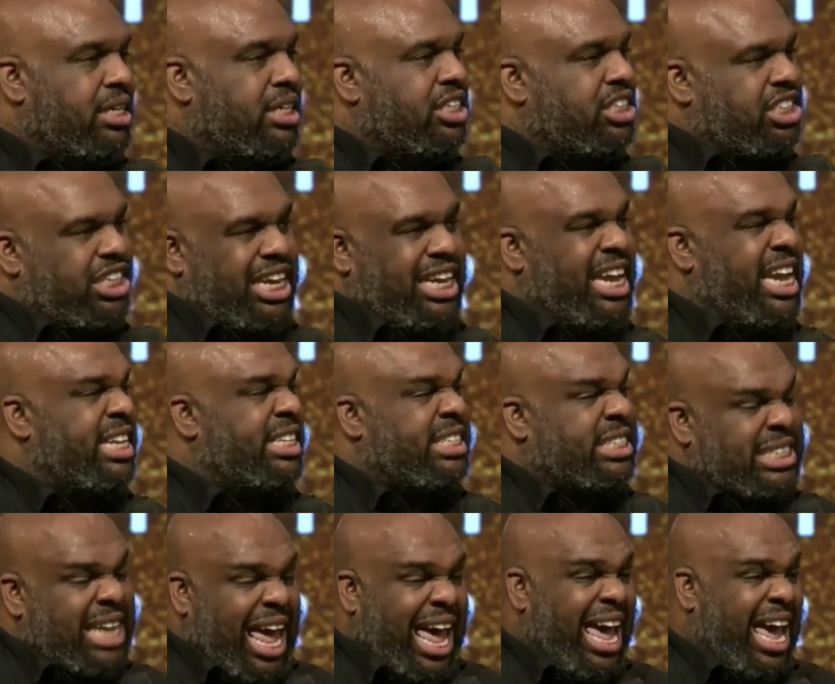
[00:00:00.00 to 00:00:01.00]
She gets
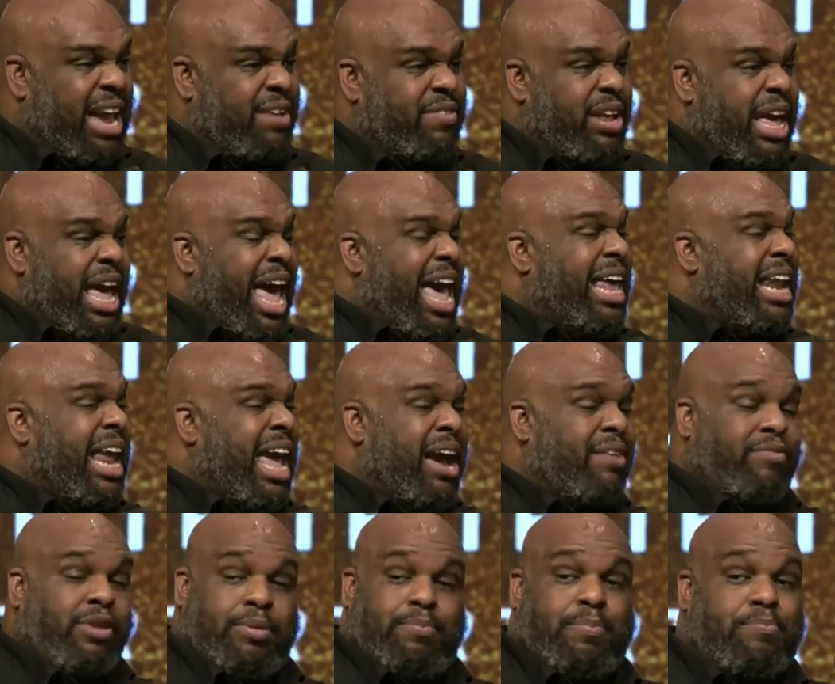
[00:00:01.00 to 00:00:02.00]
saved, and
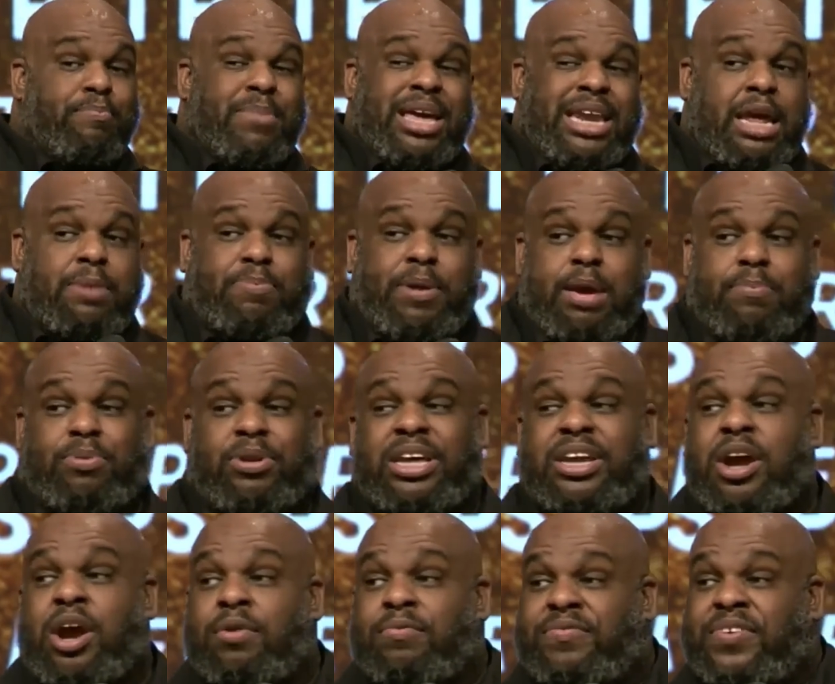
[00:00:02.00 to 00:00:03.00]
every many people
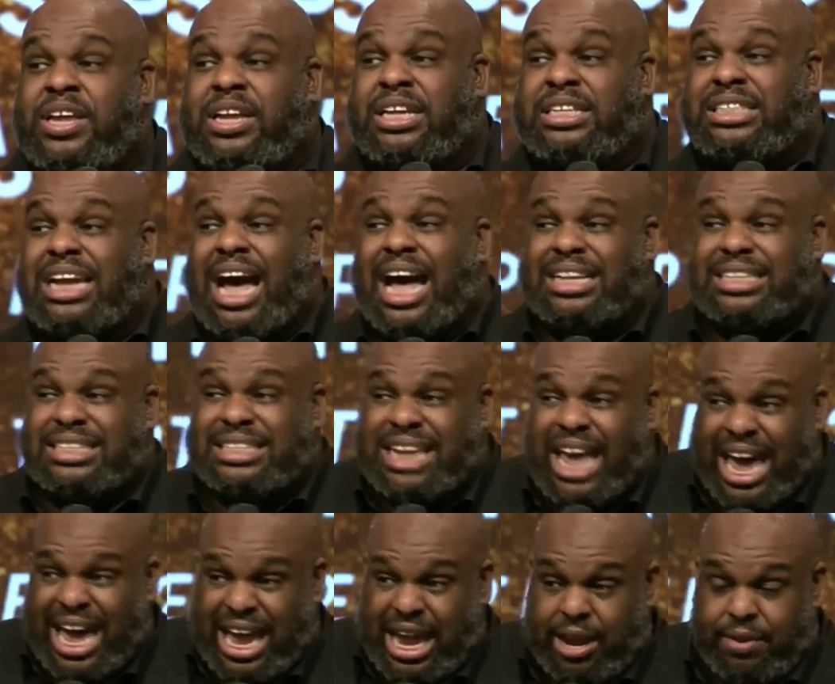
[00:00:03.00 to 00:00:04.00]
in her village got
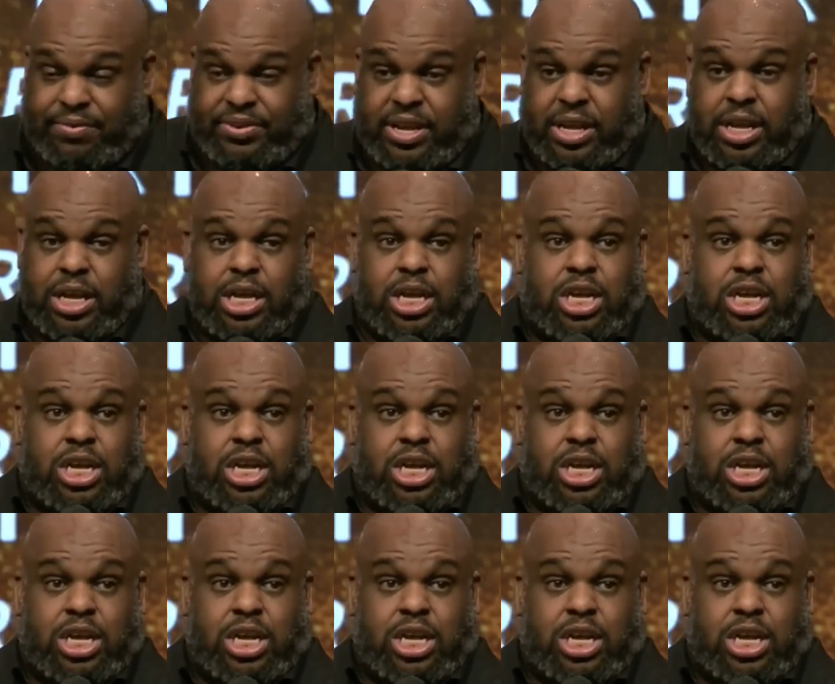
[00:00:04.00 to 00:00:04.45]
saved.